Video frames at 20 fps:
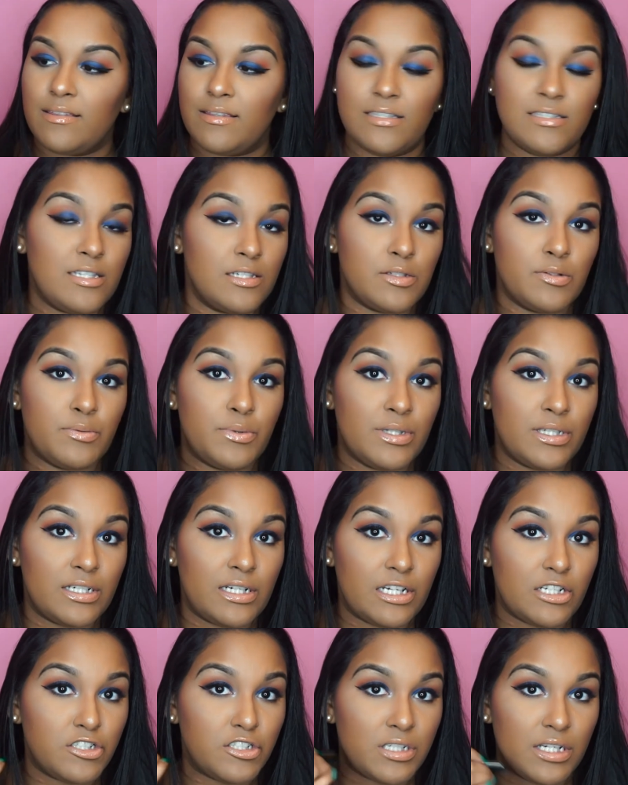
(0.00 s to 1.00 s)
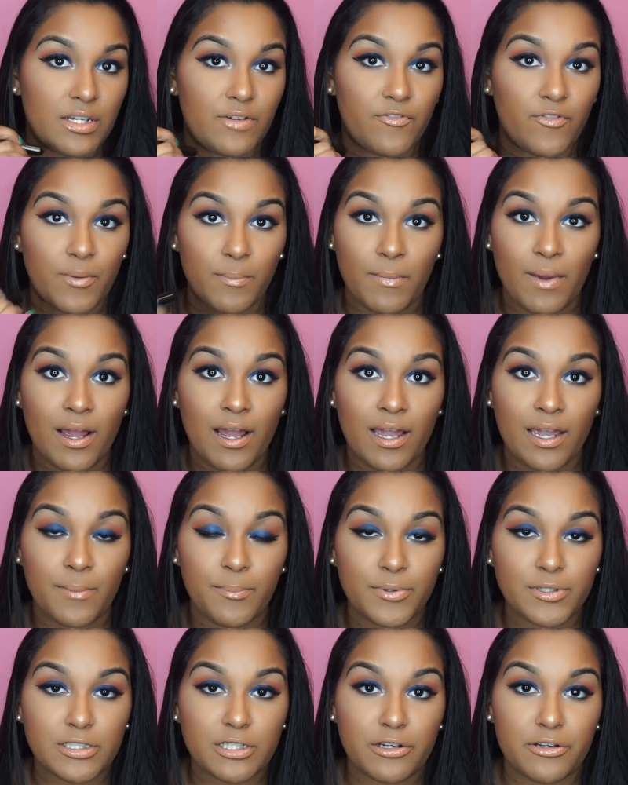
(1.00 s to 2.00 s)
This is a really nice shade for
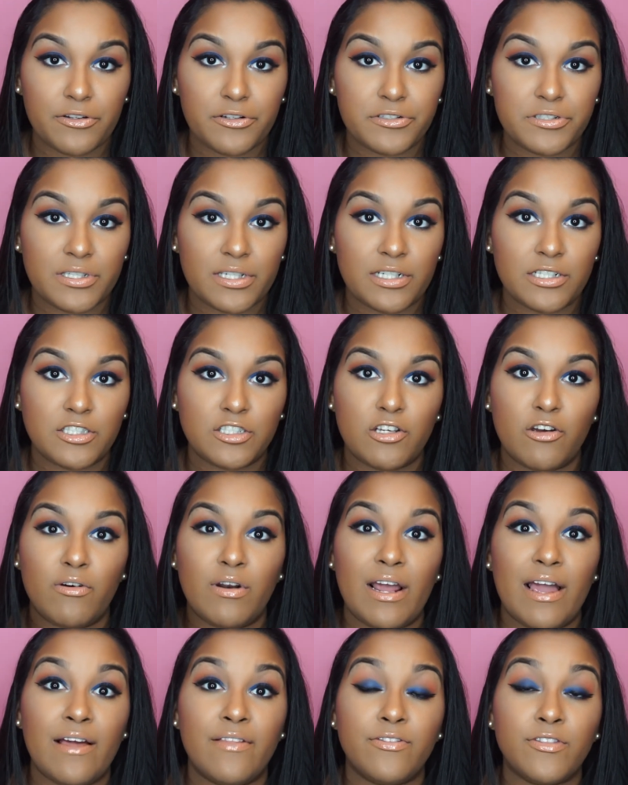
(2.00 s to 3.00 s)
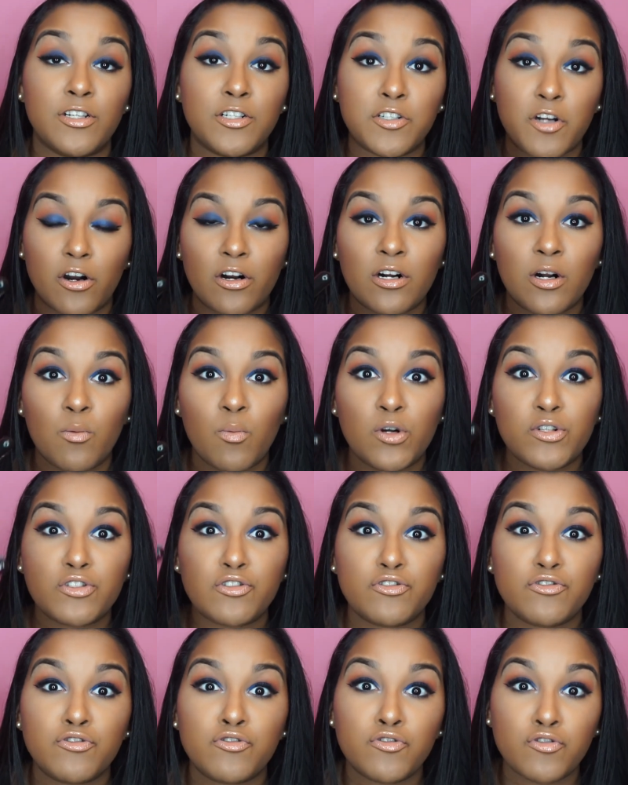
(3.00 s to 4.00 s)
my particular skin tone, and the darker
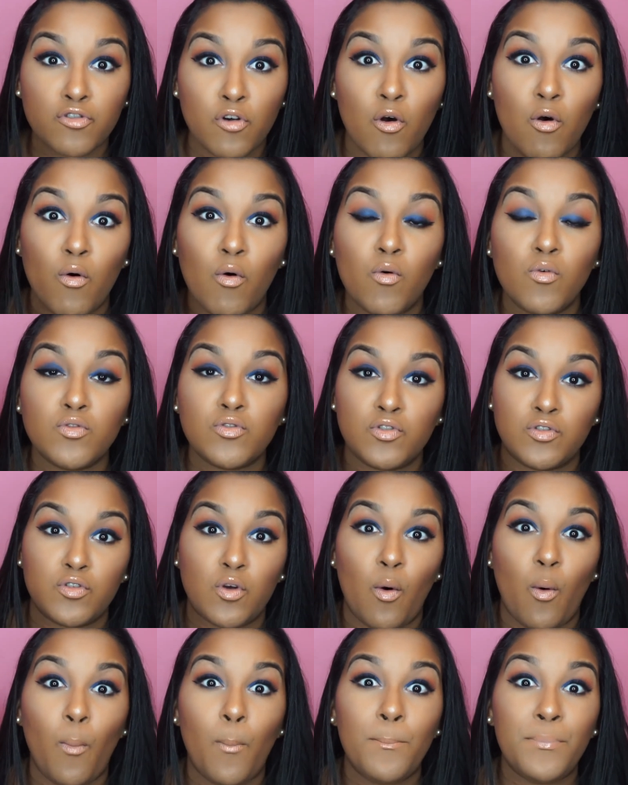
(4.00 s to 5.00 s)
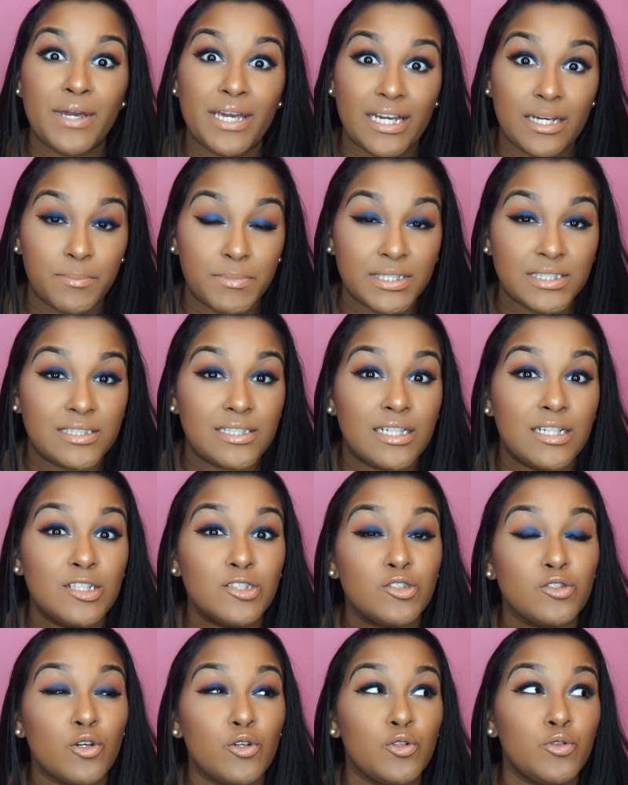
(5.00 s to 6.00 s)
ones are so
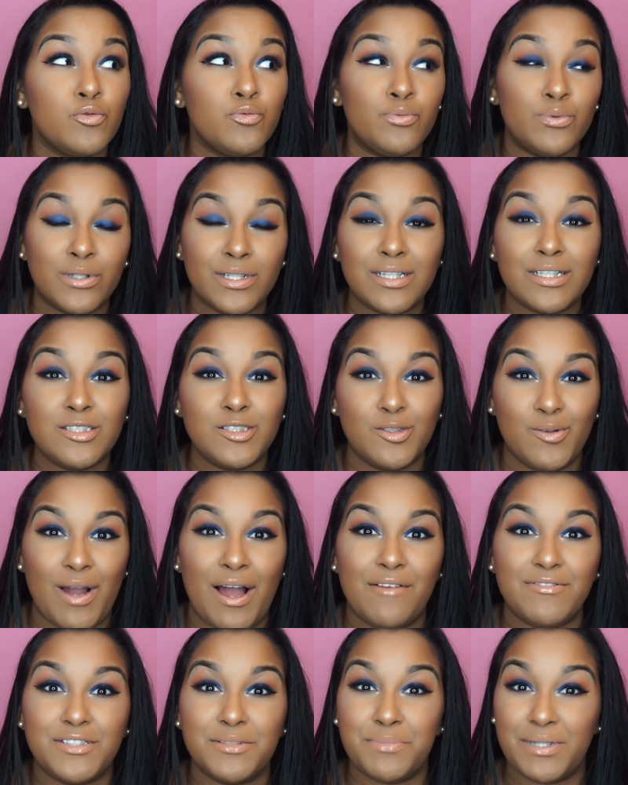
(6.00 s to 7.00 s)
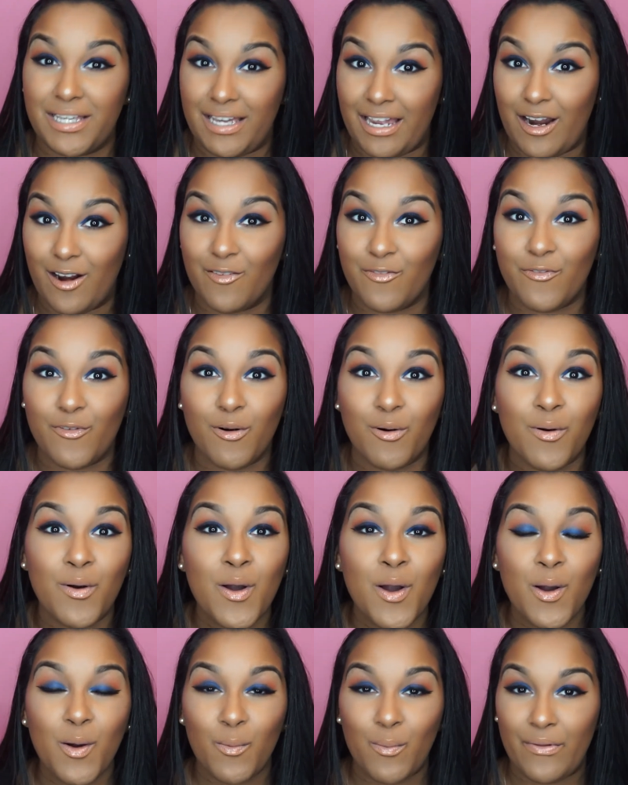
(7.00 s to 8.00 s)
pigmented, so you really do have to be careful
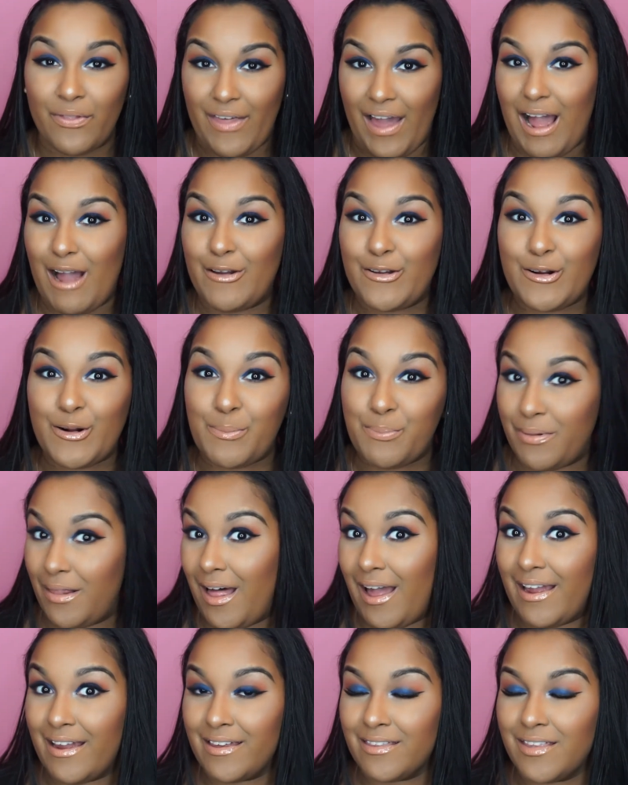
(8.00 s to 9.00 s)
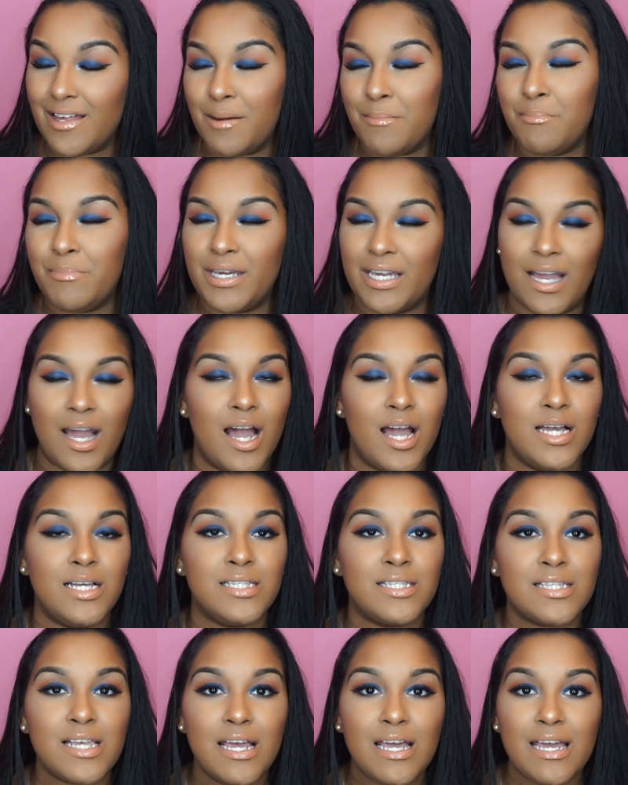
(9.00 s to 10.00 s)
with how you're applying them,
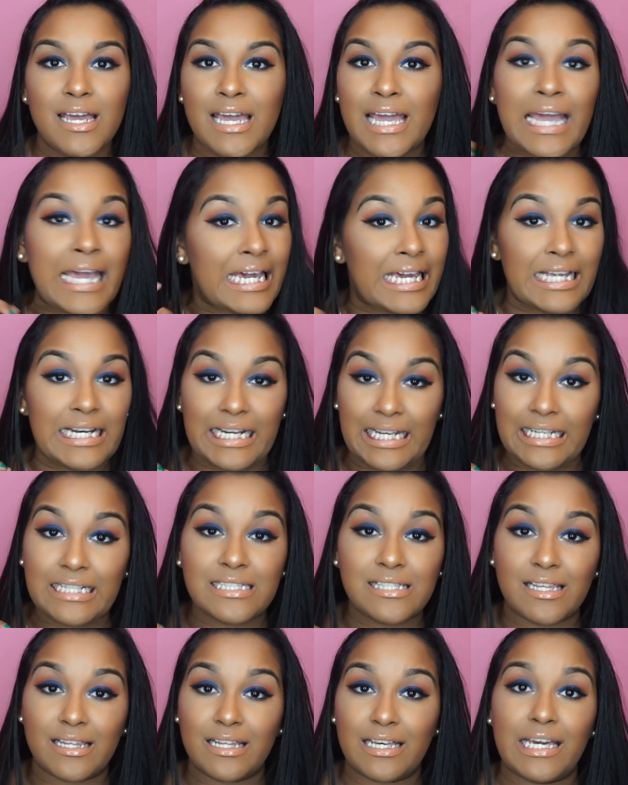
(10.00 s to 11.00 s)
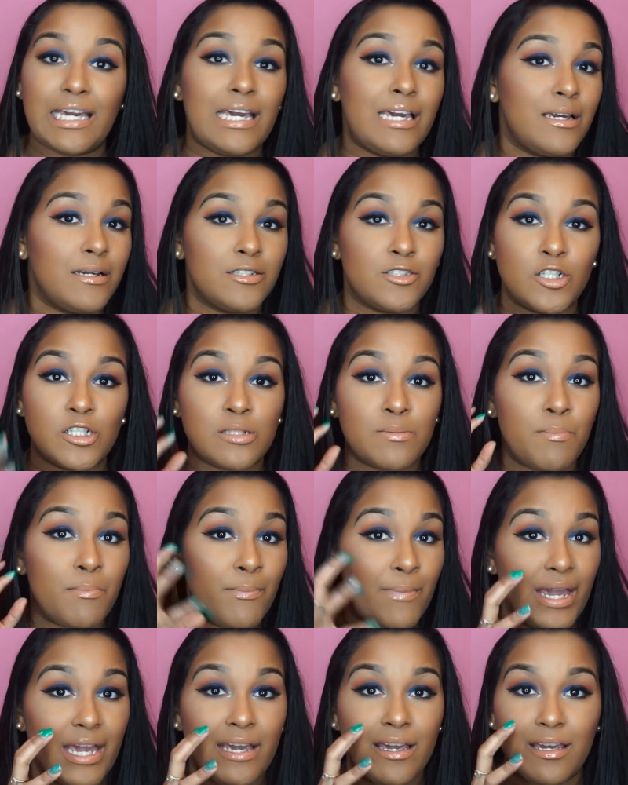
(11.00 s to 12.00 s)
because it can easily just
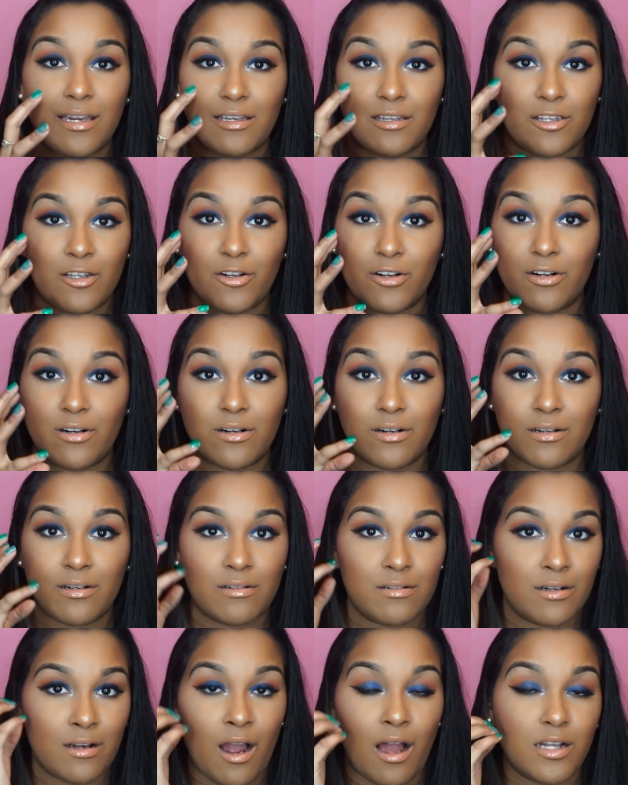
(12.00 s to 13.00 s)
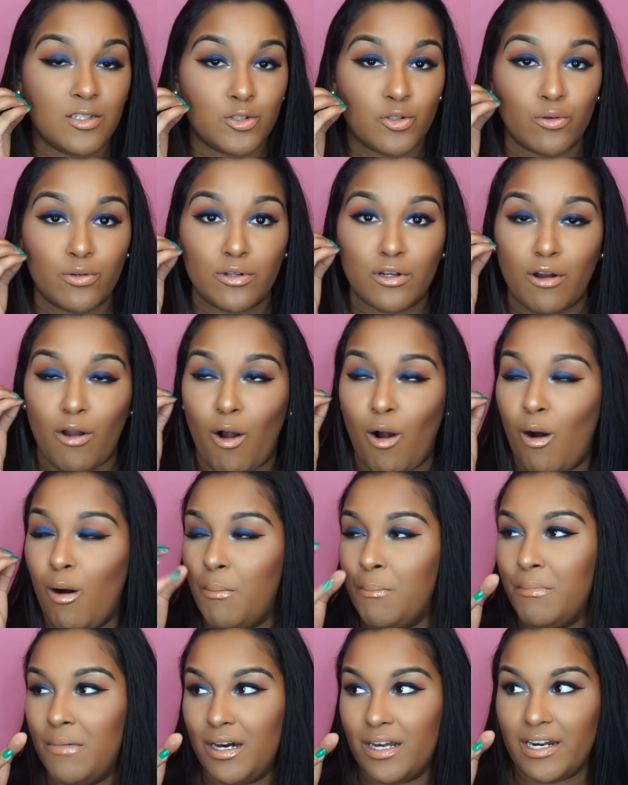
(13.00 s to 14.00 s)
make your contour look
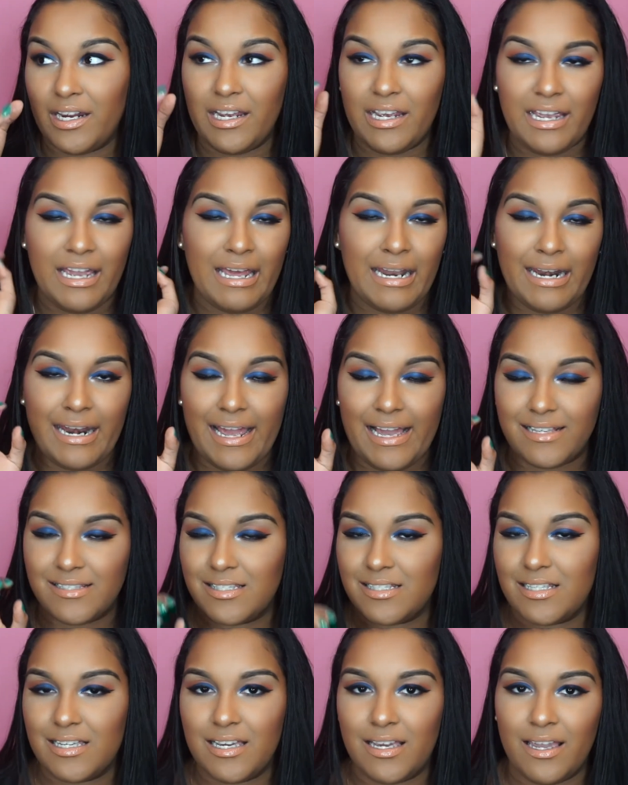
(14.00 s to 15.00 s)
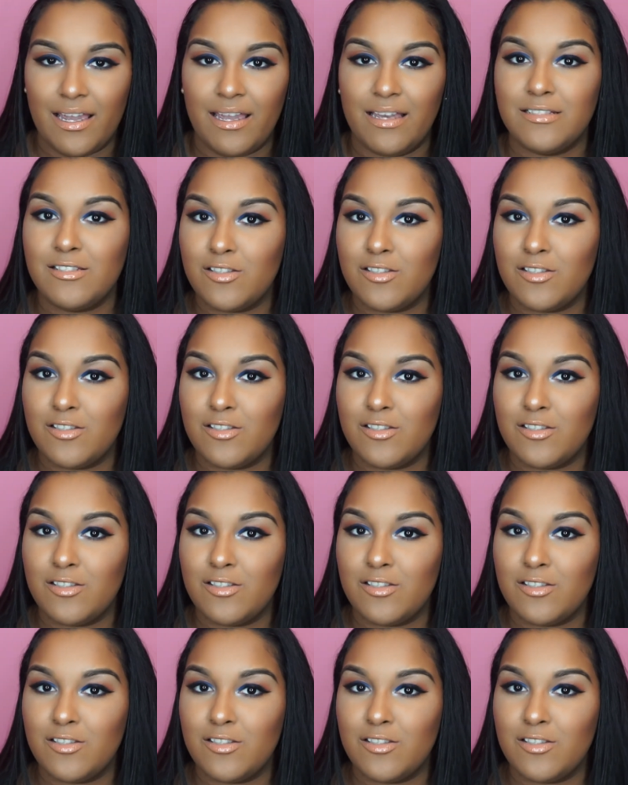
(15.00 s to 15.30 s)
all muddy and nasty.